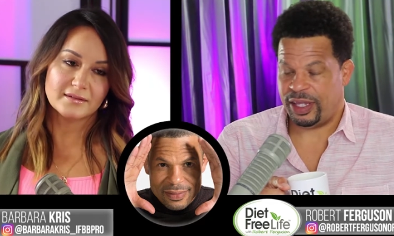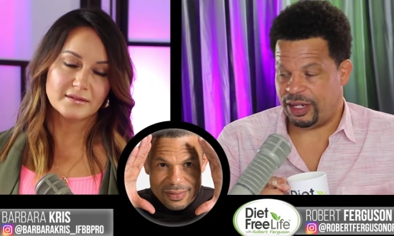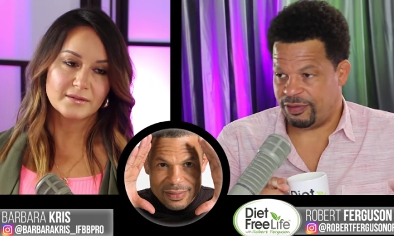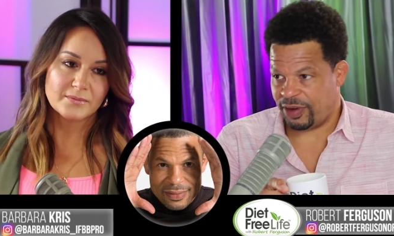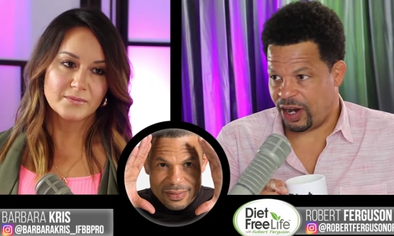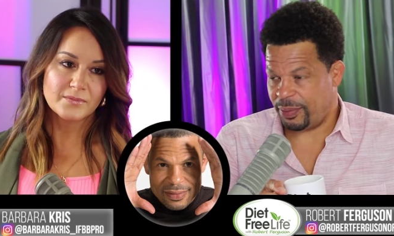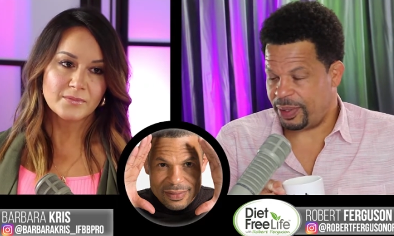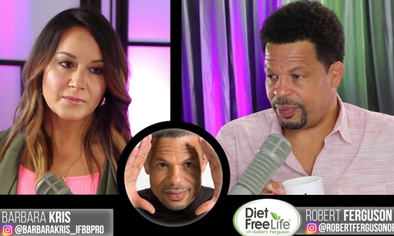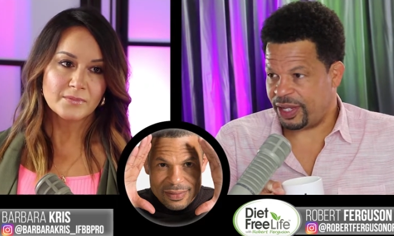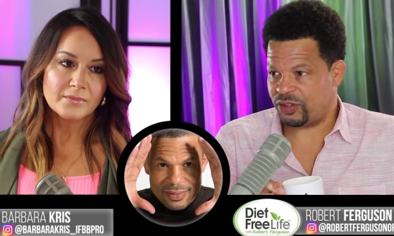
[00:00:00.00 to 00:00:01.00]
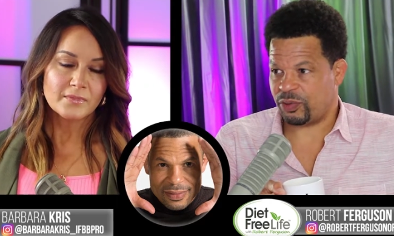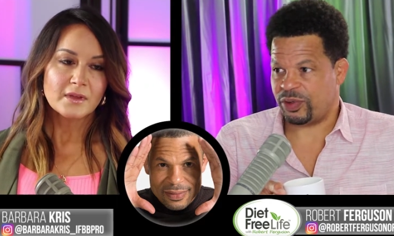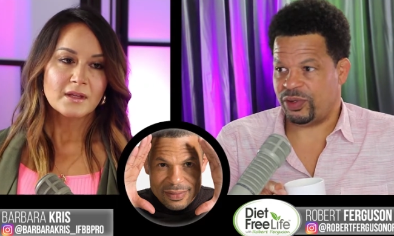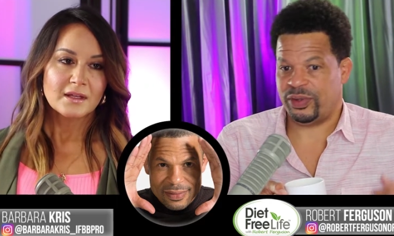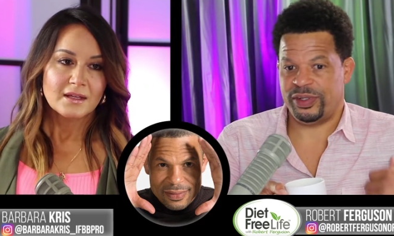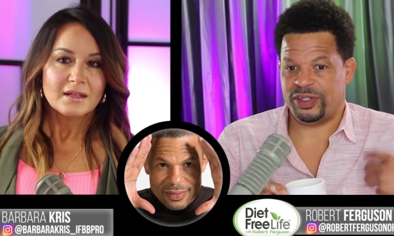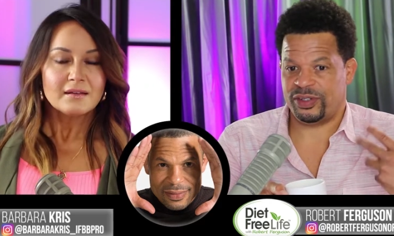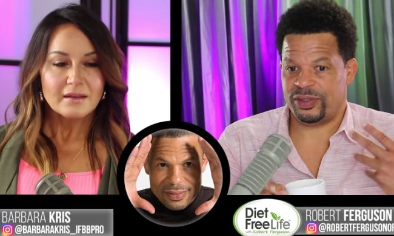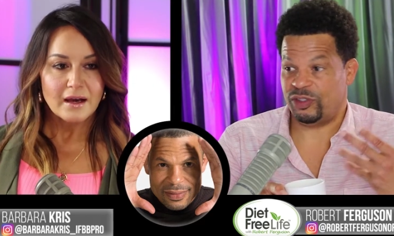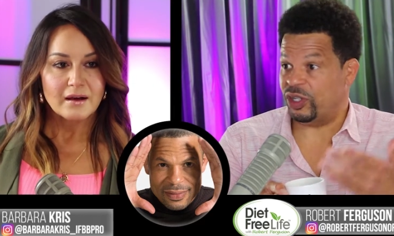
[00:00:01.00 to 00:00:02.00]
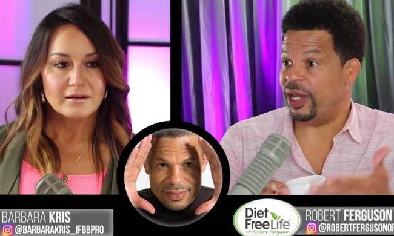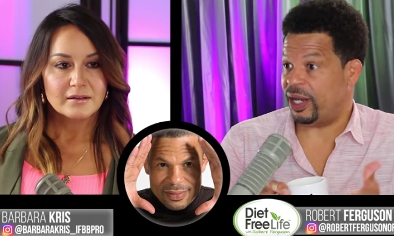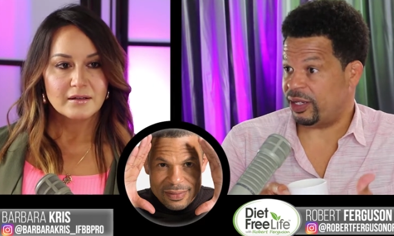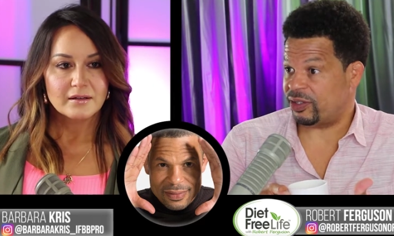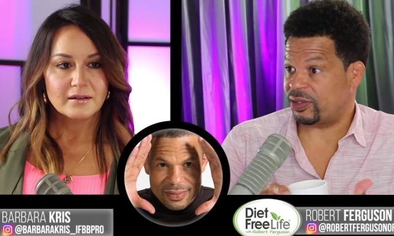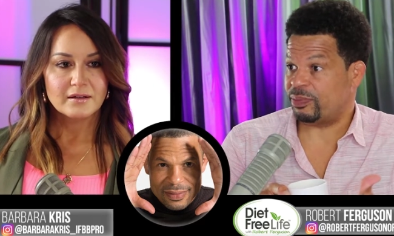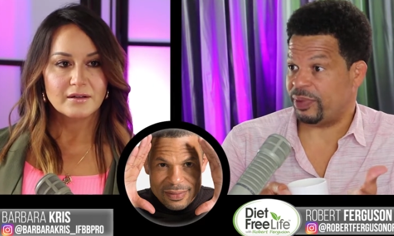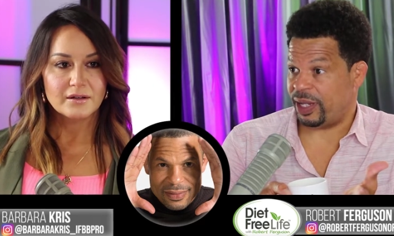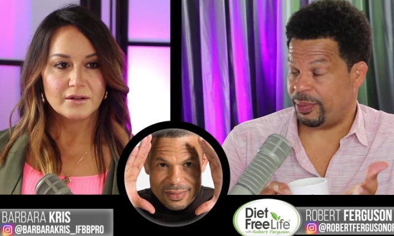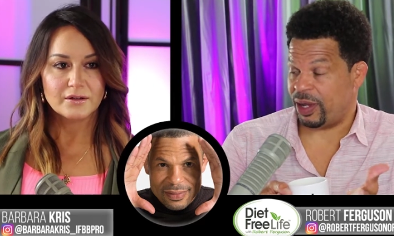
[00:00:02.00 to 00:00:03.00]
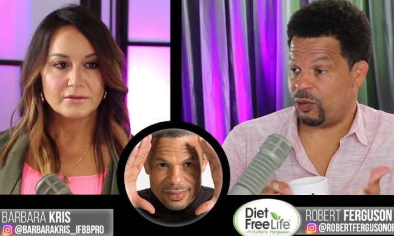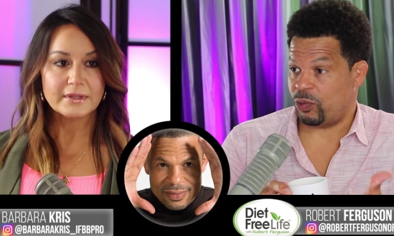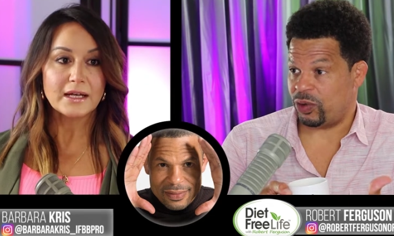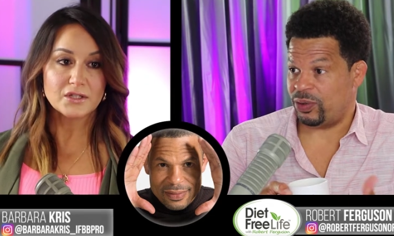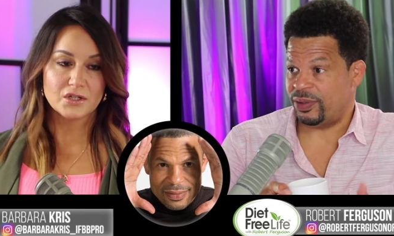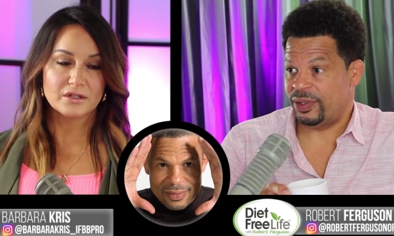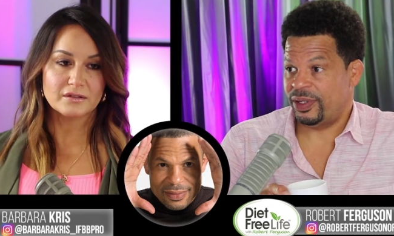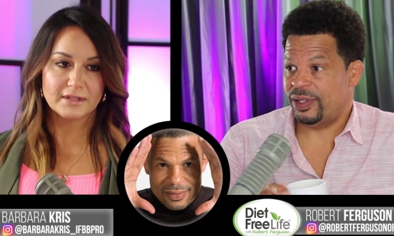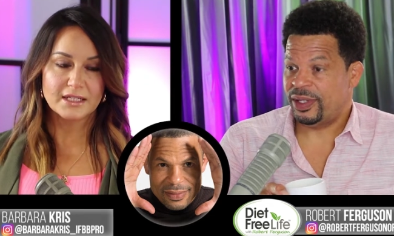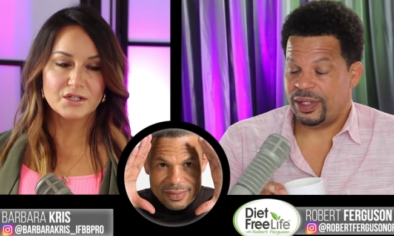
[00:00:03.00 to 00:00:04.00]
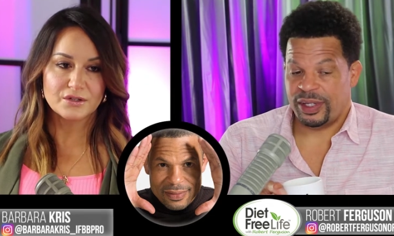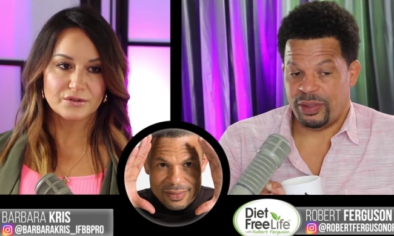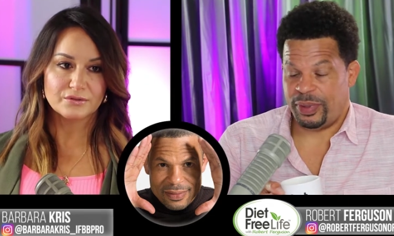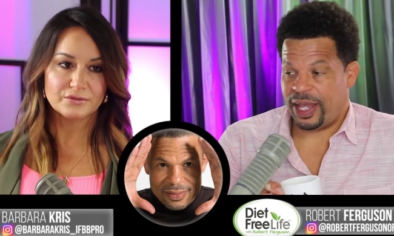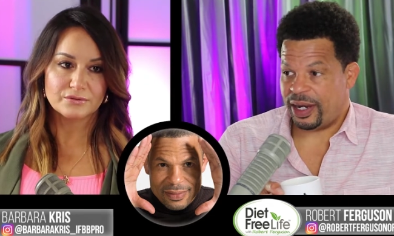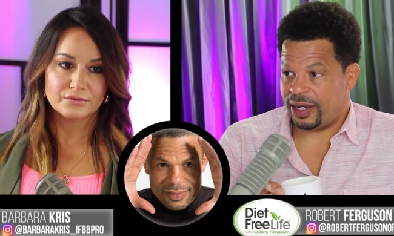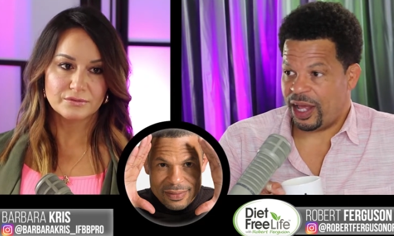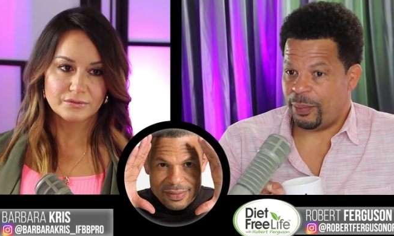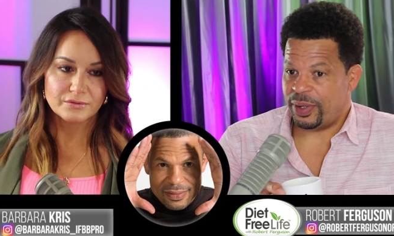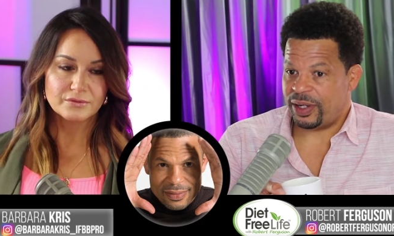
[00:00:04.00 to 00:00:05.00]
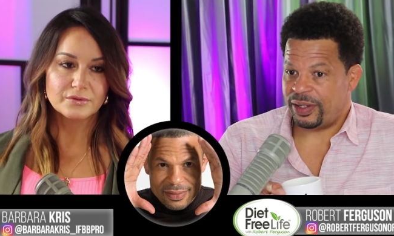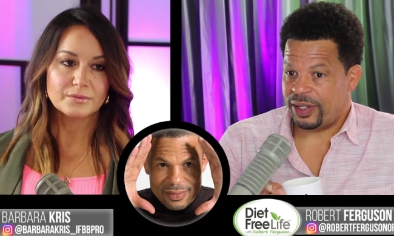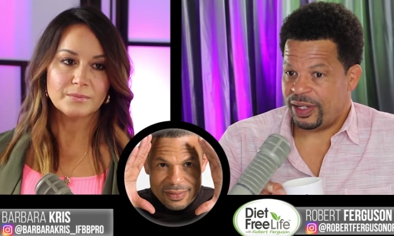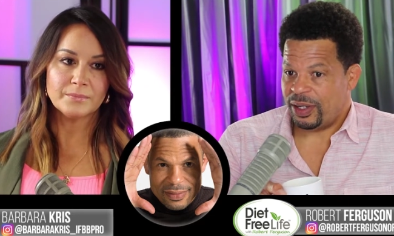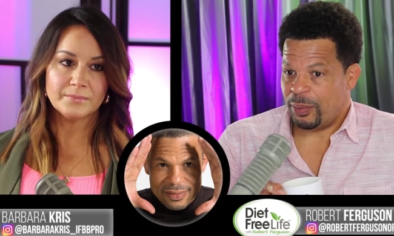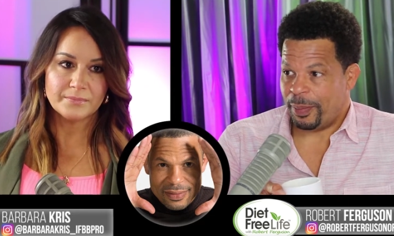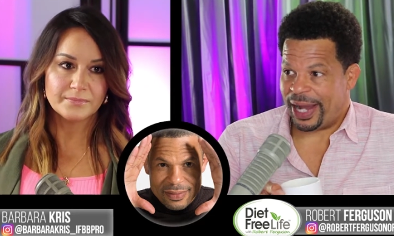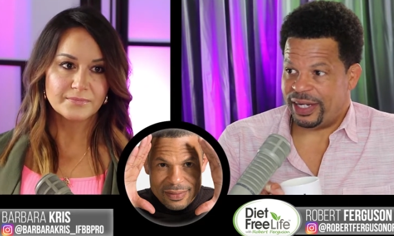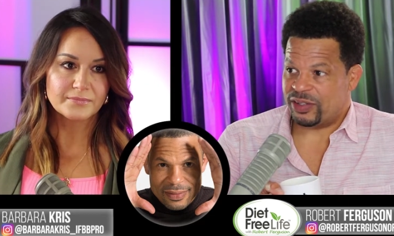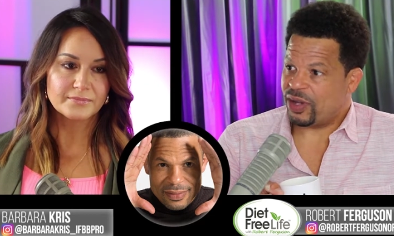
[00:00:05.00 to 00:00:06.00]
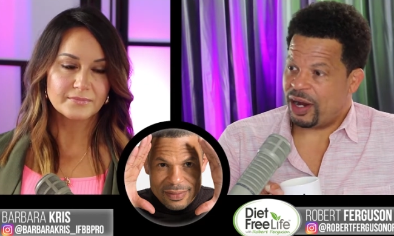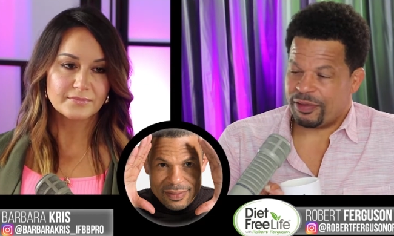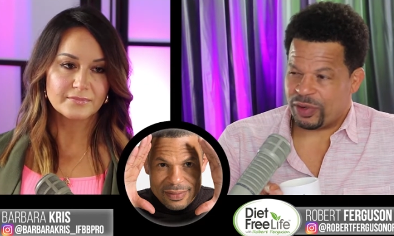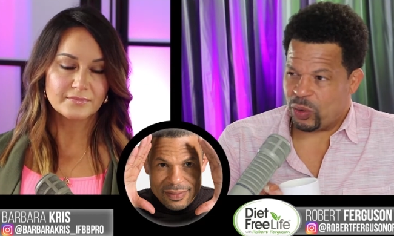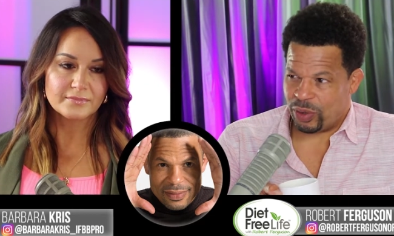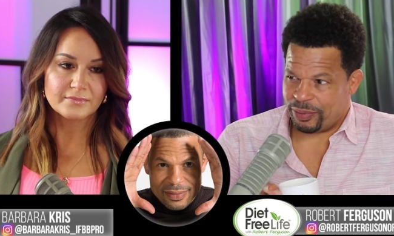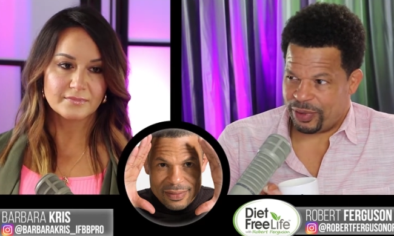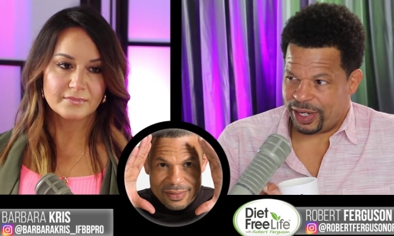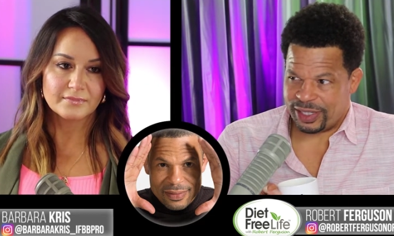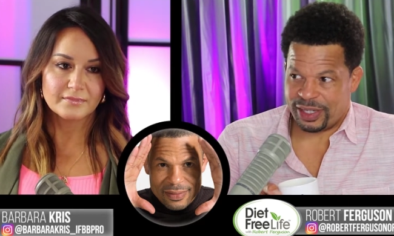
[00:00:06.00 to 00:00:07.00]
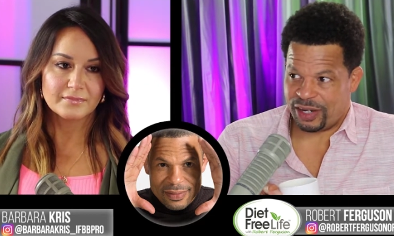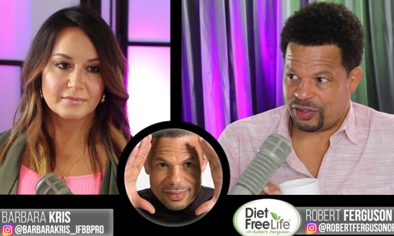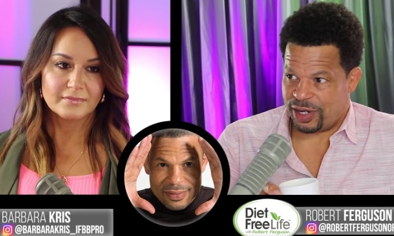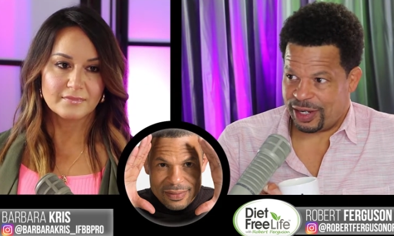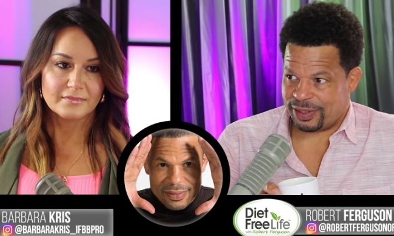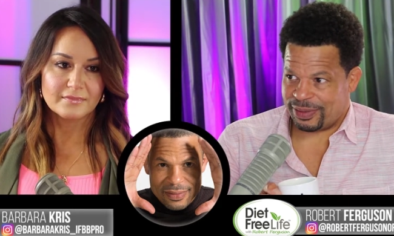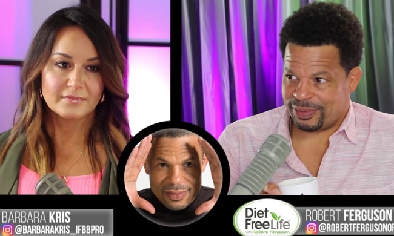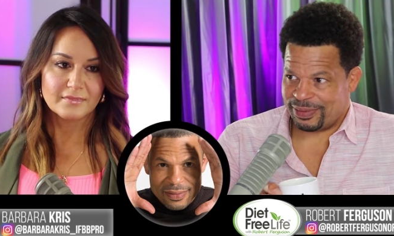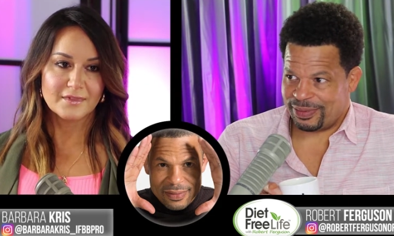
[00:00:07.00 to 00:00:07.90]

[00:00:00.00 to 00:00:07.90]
Speaker 1: the environment plays a role and just yeah. genetics play a, a role. That is true. That's true. Could be handed down. But mm-hmm. my desire for cornbread is not genetics.